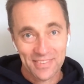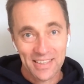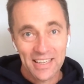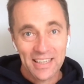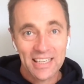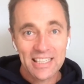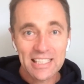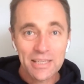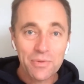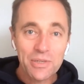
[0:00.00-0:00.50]

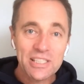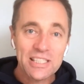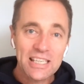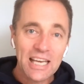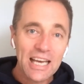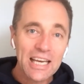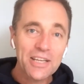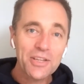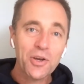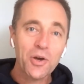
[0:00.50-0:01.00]
You see, we
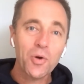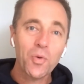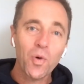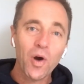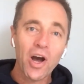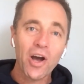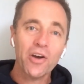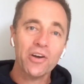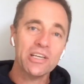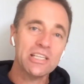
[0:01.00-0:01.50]
say no
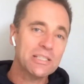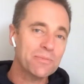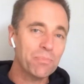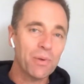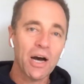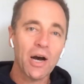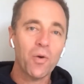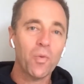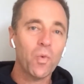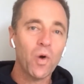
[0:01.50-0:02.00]
worries,
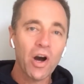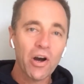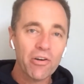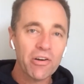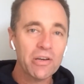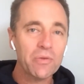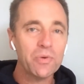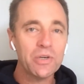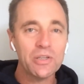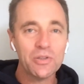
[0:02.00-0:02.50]
but
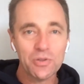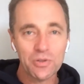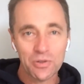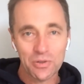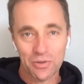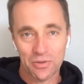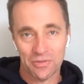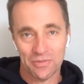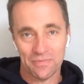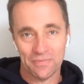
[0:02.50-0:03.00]
worry we do.